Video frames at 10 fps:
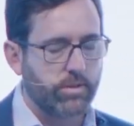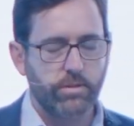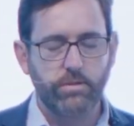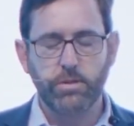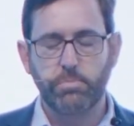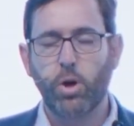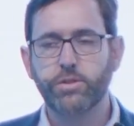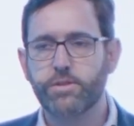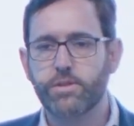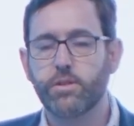
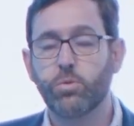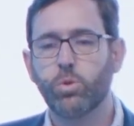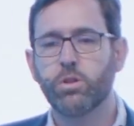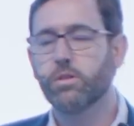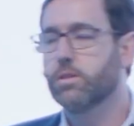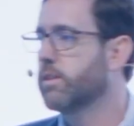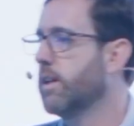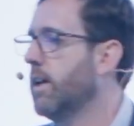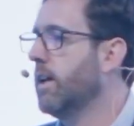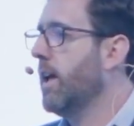deposits in the world,
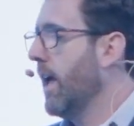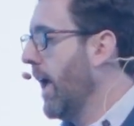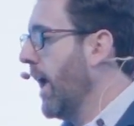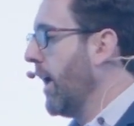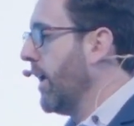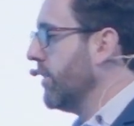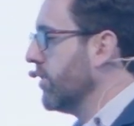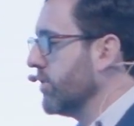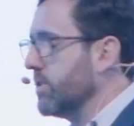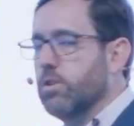and
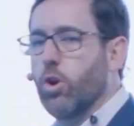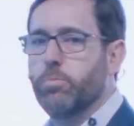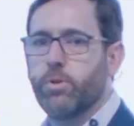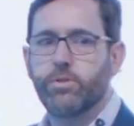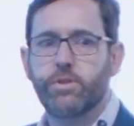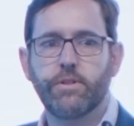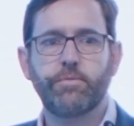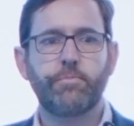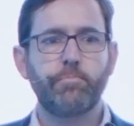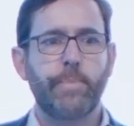obviously cobalt,
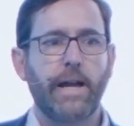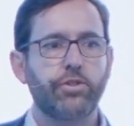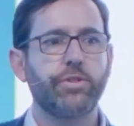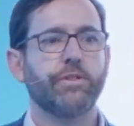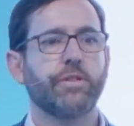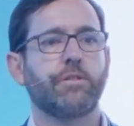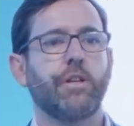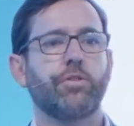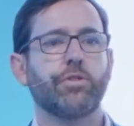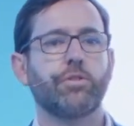batteries,
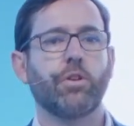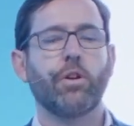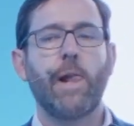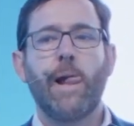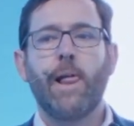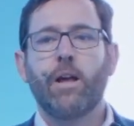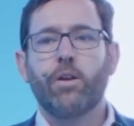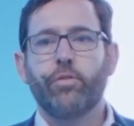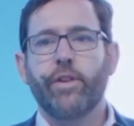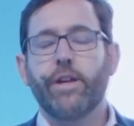etc. So
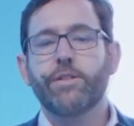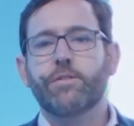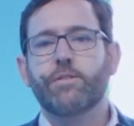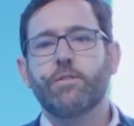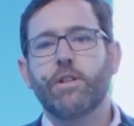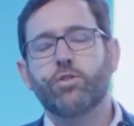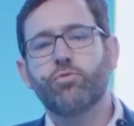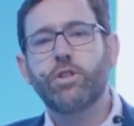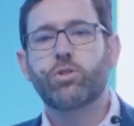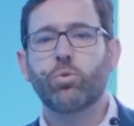it's
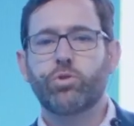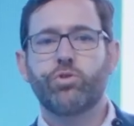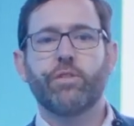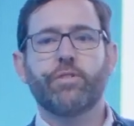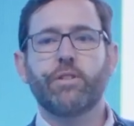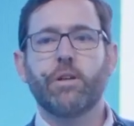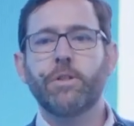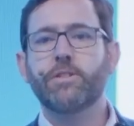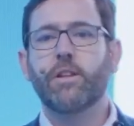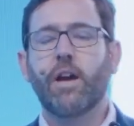resource driven. I
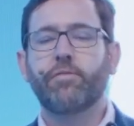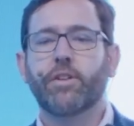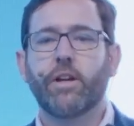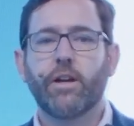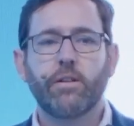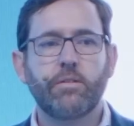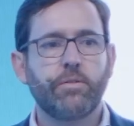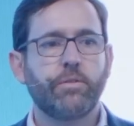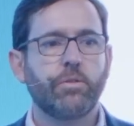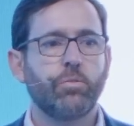mean, South Africa
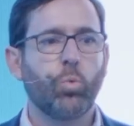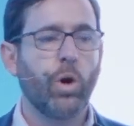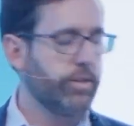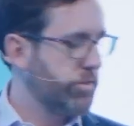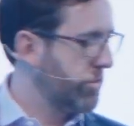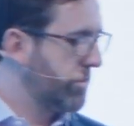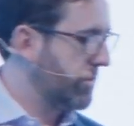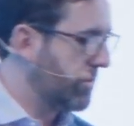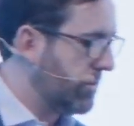was